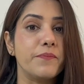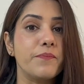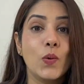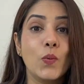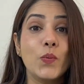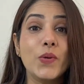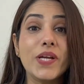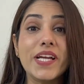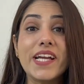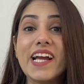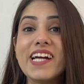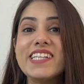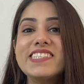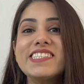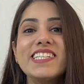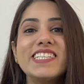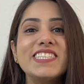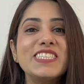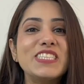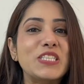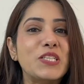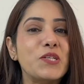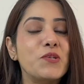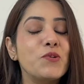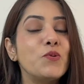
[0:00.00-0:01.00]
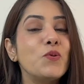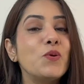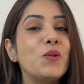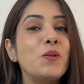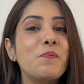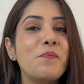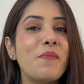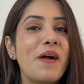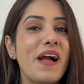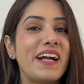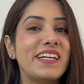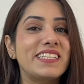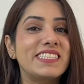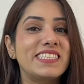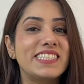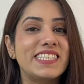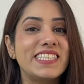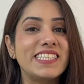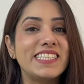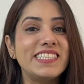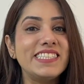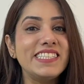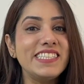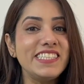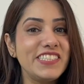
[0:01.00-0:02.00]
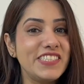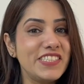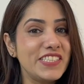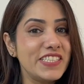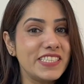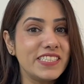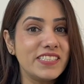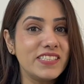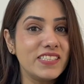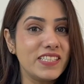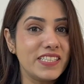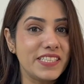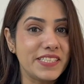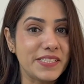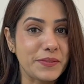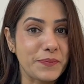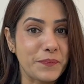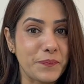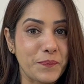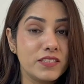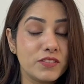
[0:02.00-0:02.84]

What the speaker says: We get our school magazine yearly.